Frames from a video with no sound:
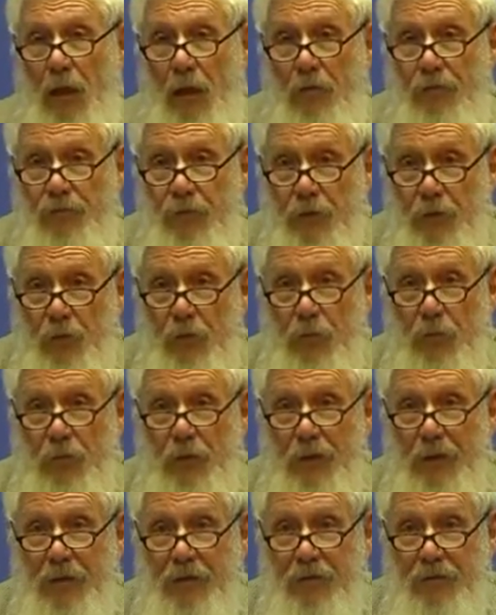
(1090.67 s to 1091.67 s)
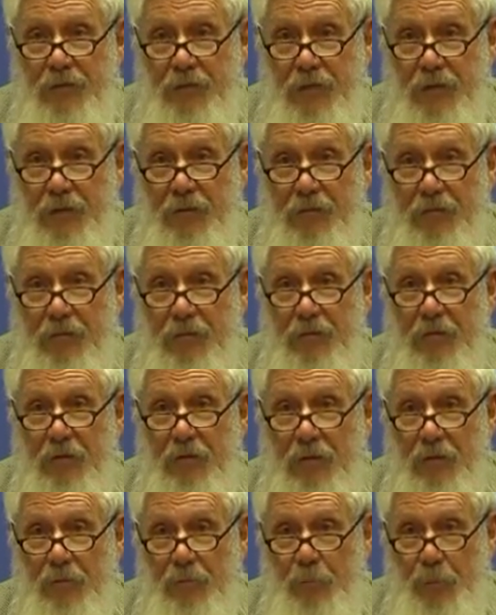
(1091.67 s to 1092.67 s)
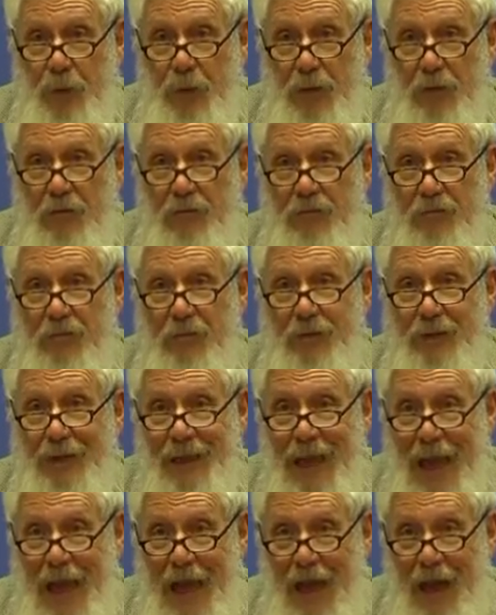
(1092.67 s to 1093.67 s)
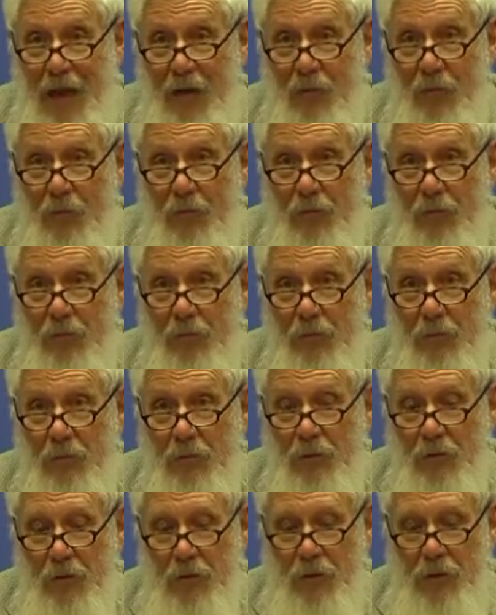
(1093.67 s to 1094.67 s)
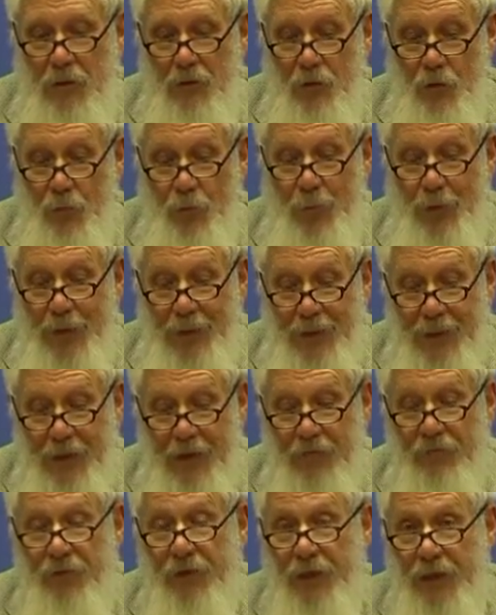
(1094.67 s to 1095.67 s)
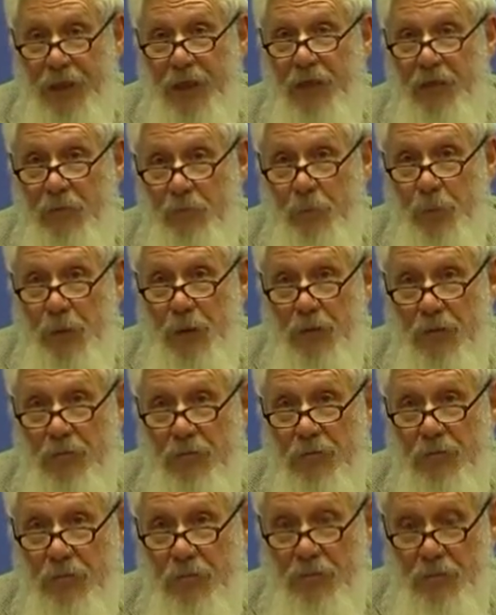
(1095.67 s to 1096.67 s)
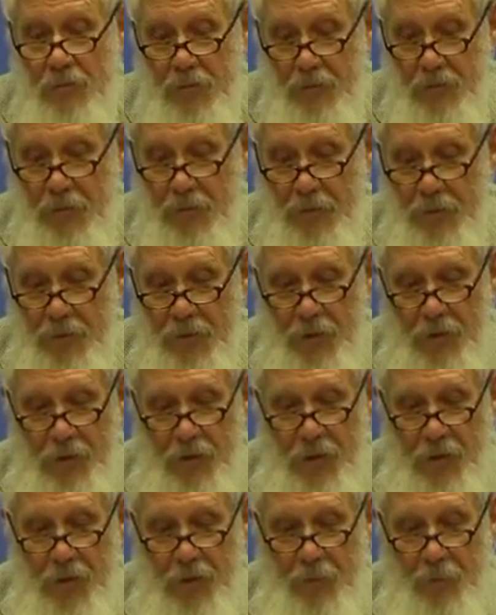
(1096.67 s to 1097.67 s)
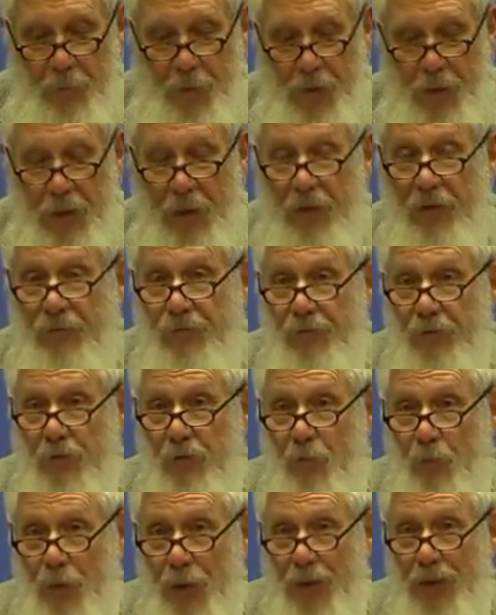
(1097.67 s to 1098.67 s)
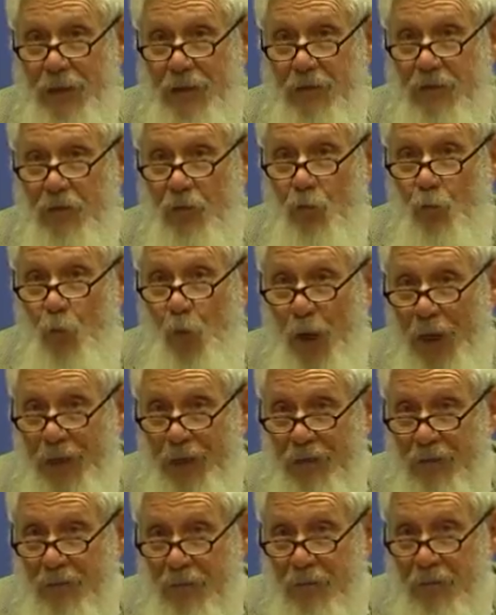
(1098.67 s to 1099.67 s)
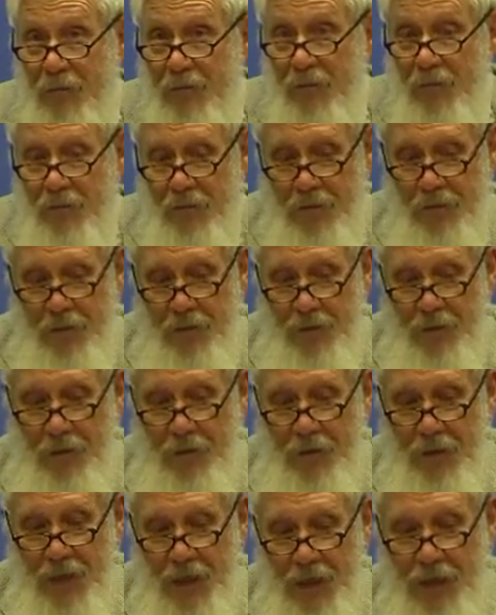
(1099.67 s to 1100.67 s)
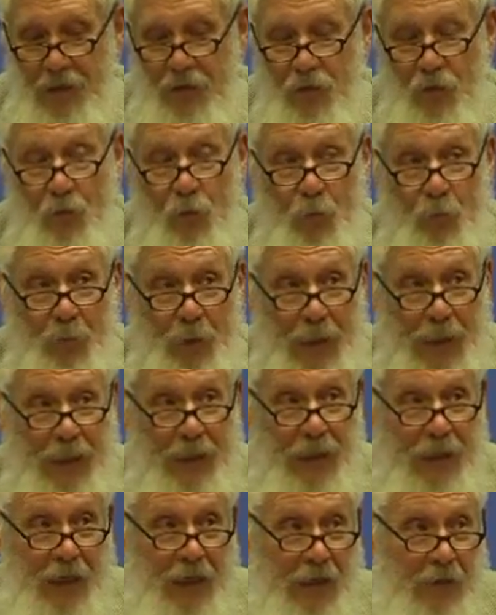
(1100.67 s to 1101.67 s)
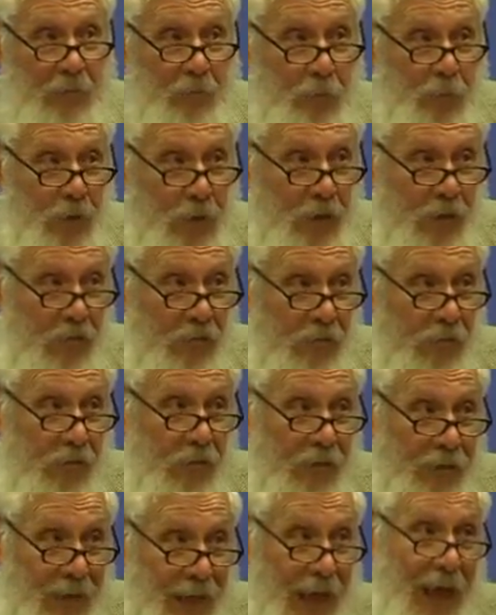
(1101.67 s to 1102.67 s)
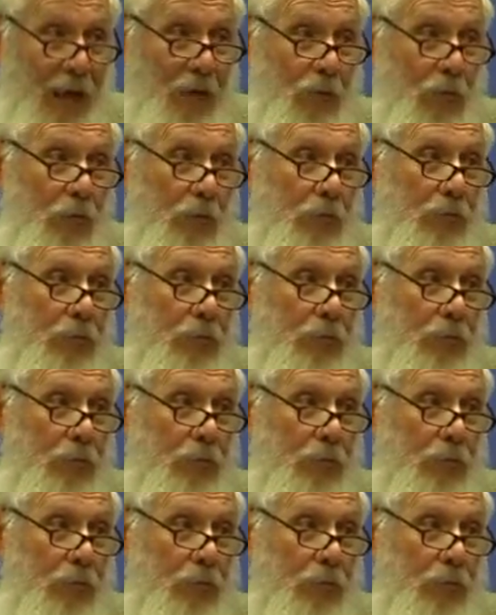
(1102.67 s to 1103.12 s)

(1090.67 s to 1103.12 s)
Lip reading: If you insist on peace now, you may never get peace. But if you're willing to wait, then you may get peace now.